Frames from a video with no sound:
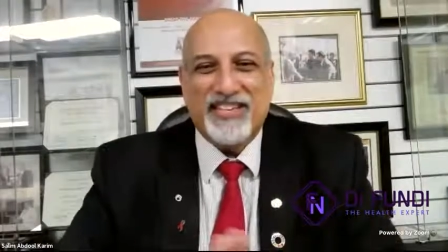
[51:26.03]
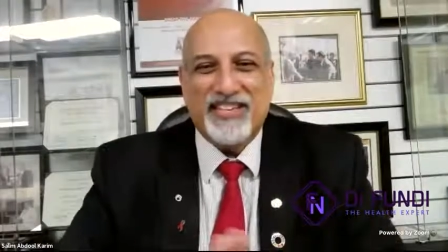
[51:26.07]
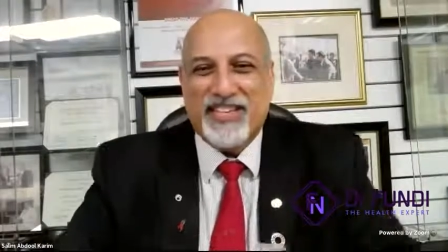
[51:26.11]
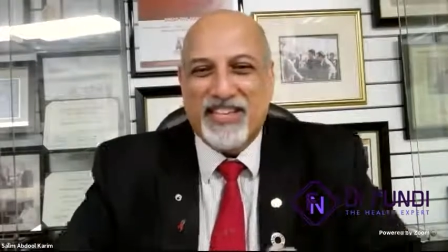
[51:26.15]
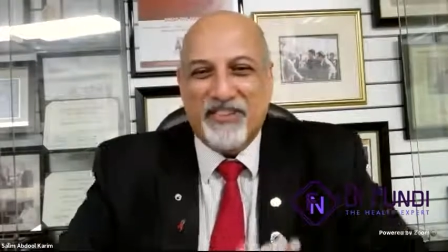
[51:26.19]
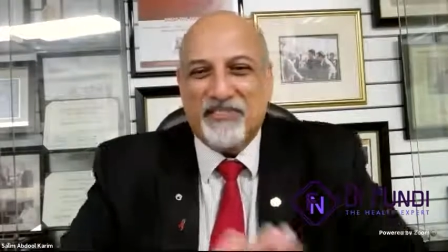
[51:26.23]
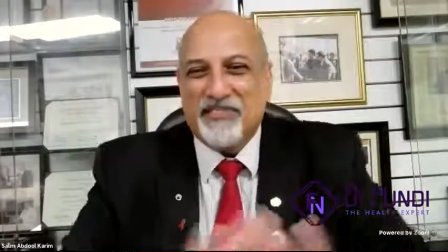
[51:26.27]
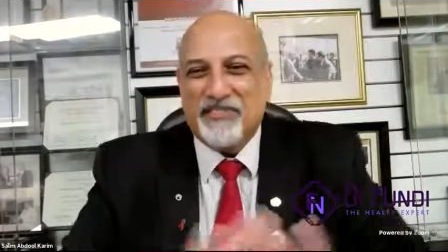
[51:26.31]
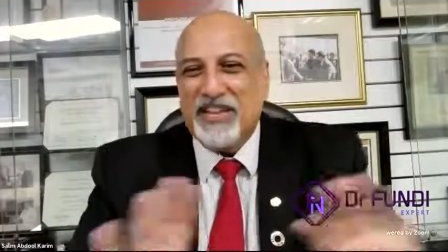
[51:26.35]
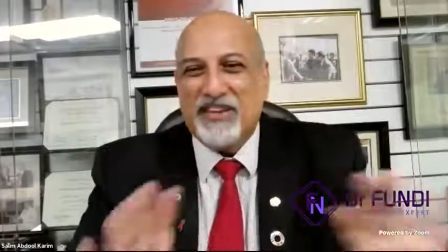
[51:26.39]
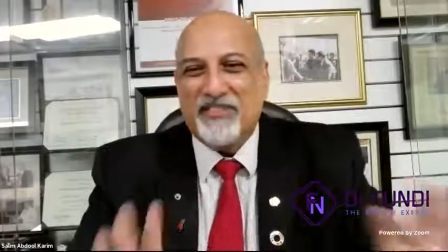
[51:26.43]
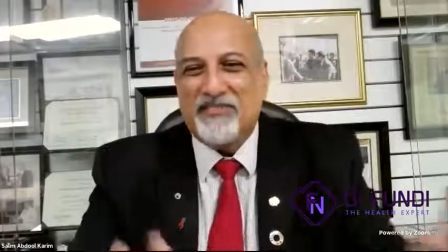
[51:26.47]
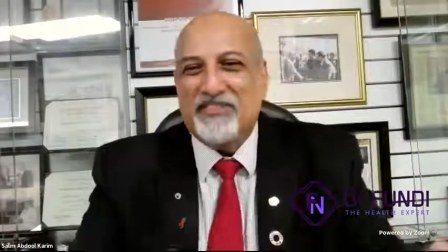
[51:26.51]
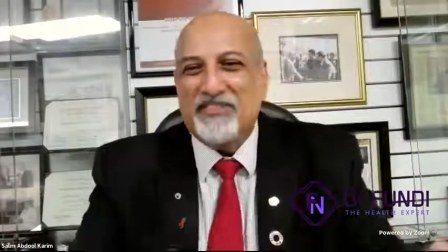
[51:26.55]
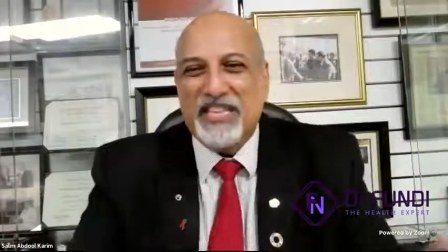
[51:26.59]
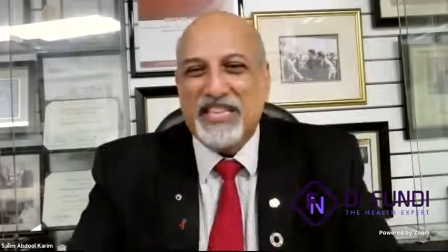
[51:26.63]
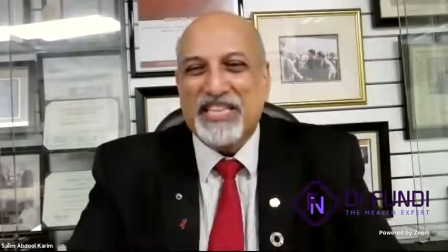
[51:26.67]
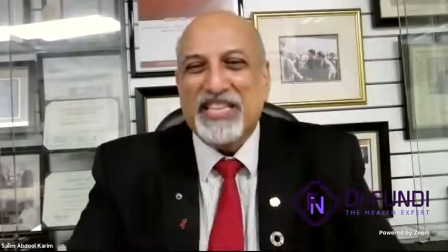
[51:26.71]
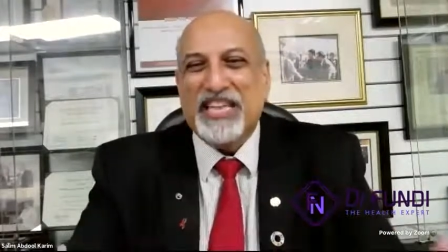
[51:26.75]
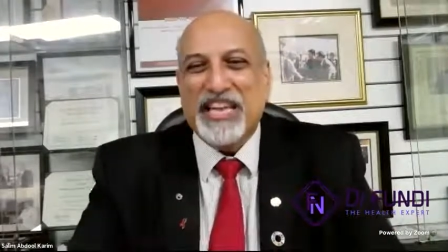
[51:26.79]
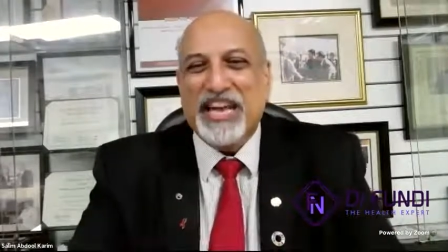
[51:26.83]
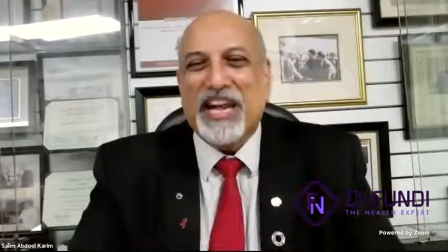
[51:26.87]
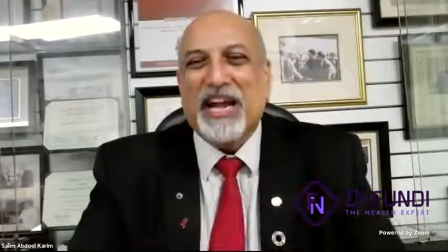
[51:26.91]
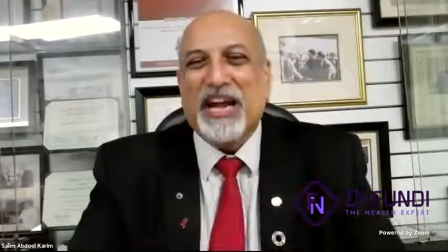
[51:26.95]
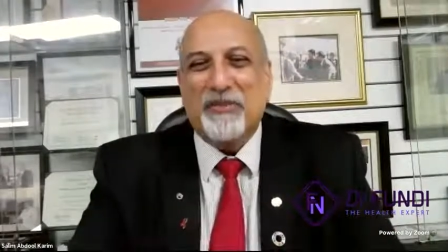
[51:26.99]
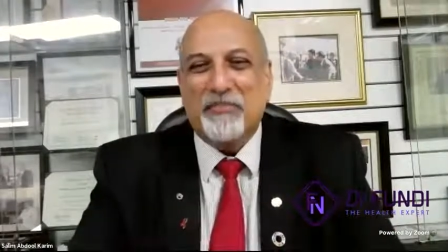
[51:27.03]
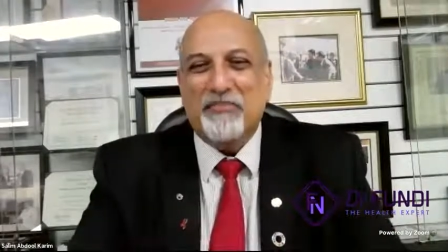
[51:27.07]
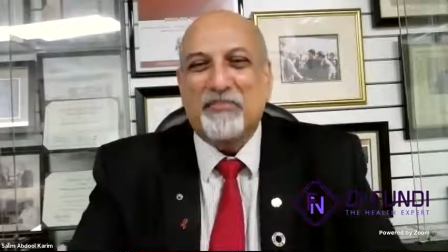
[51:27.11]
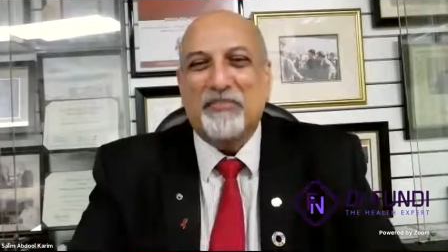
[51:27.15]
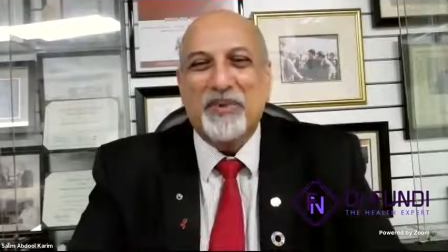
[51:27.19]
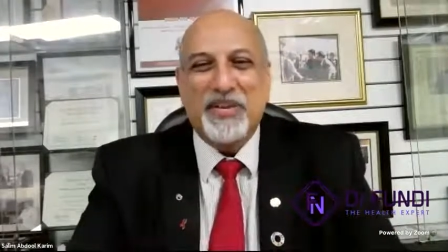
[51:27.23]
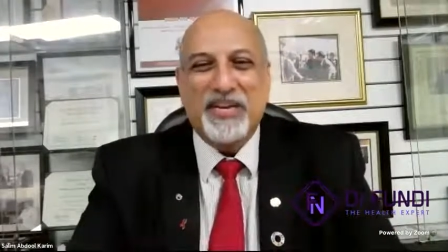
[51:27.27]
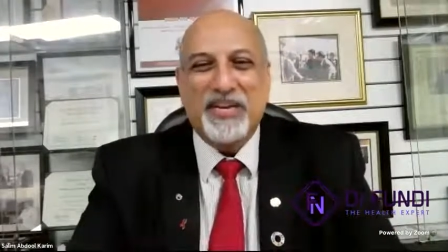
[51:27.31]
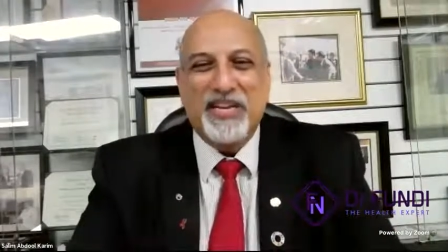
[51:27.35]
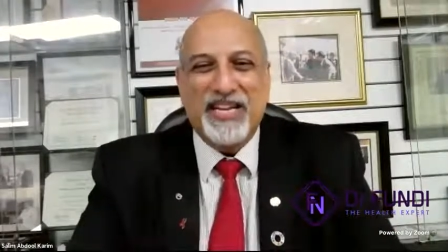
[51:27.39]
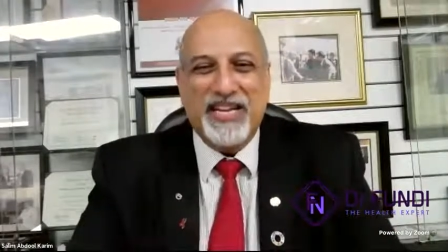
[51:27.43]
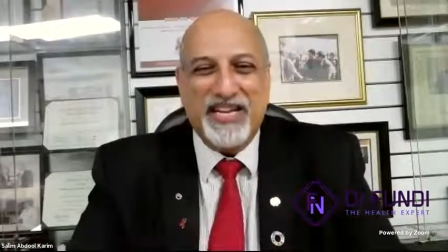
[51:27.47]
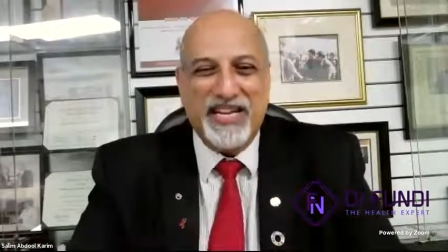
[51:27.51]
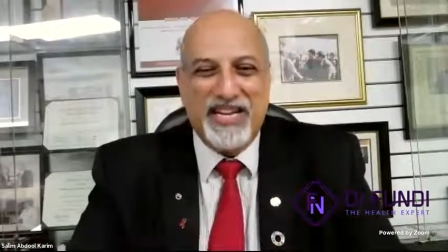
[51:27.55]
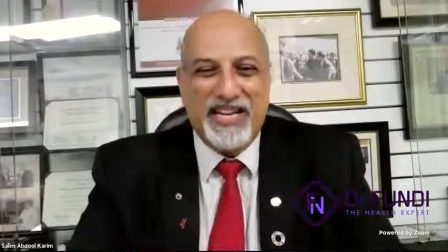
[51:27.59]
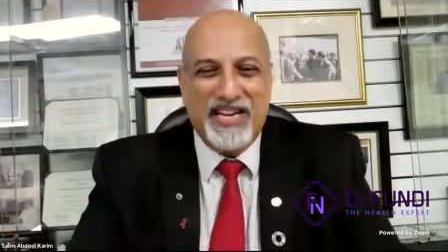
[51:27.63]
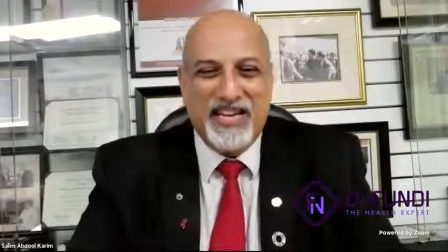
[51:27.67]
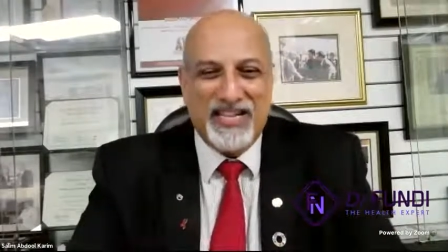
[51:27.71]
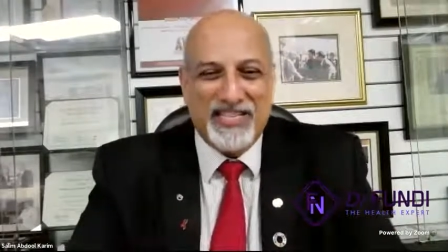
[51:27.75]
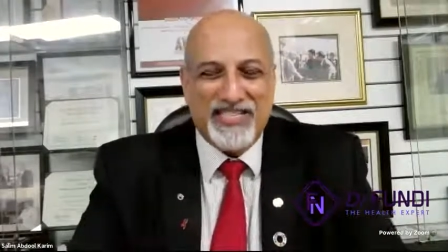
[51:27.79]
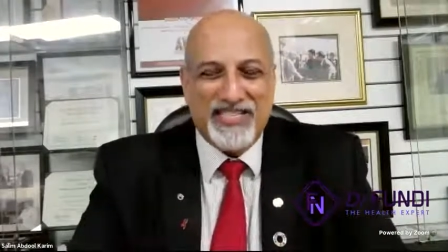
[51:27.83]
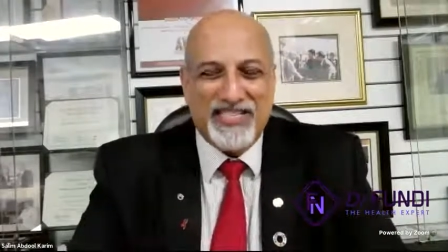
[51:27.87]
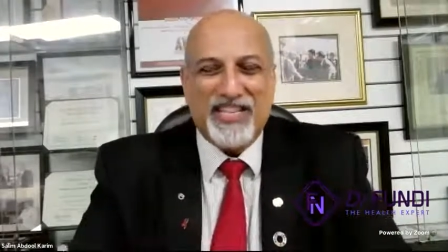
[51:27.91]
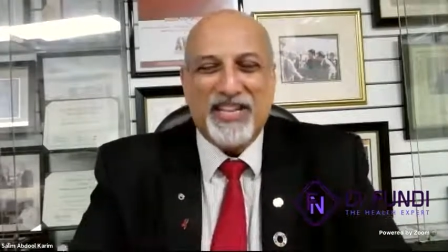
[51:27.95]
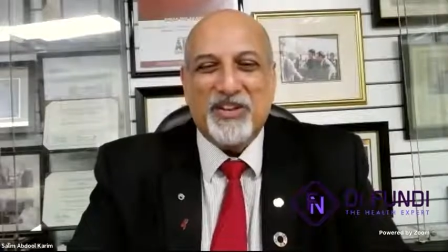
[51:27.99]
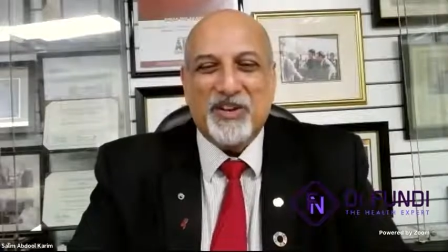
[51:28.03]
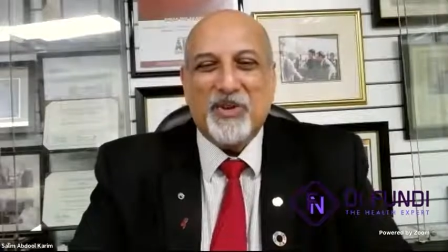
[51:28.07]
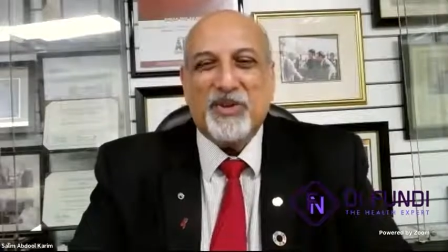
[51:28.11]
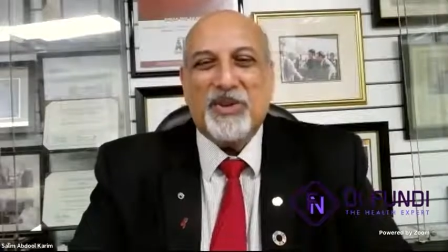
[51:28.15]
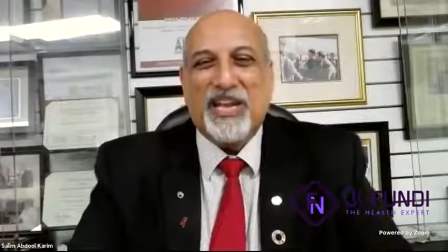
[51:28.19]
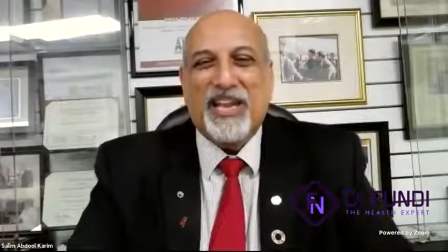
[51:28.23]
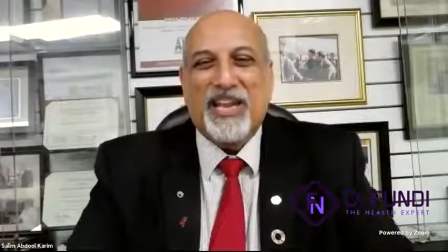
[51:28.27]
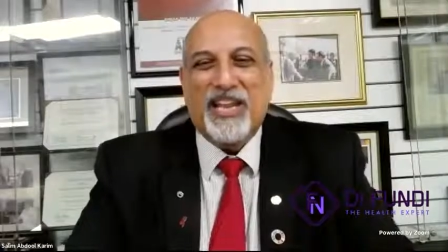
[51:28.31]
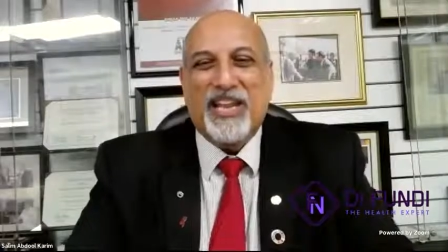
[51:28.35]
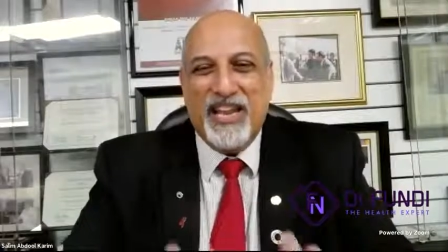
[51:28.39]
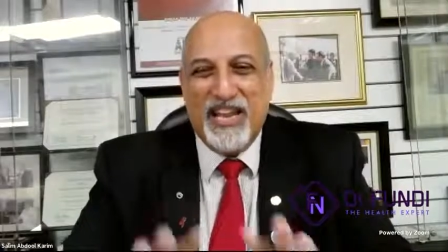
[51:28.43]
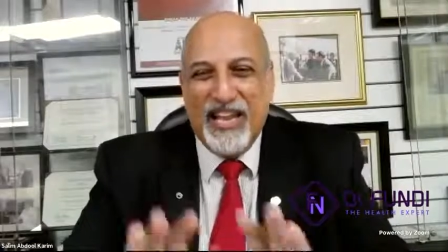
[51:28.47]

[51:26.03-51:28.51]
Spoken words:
given everything up and said, okay,